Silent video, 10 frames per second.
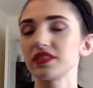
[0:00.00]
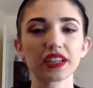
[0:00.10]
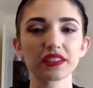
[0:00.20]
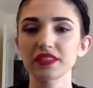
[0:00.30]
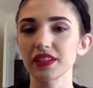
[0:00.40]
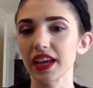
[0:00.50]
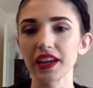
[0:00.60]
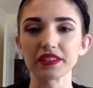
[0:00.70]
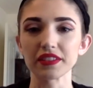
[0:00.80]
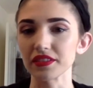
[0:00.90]
6 to
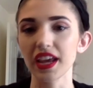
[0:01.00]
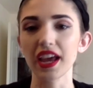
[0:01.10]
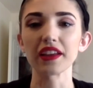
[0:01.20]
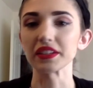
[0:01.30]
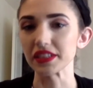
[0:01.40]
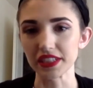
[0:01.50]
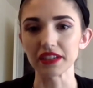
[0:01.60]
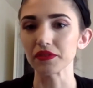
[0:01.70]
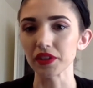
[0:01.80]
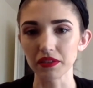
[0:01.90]
8 to 10
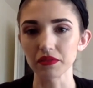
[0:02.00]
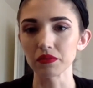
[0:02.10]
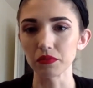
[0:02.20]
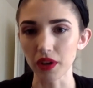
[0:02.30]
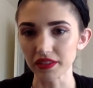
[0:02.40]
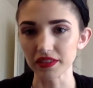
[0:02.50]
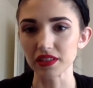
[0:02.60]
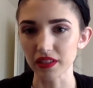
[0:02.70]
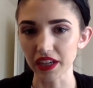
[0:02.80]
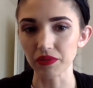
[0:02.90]
different
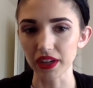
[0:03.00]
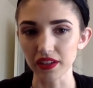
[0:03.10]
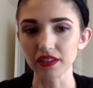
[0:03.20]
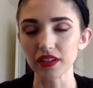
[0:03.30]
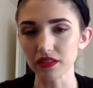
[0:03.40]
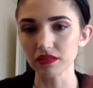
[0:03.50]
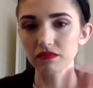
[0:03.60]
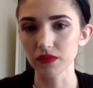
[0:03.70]
ones like Redken does.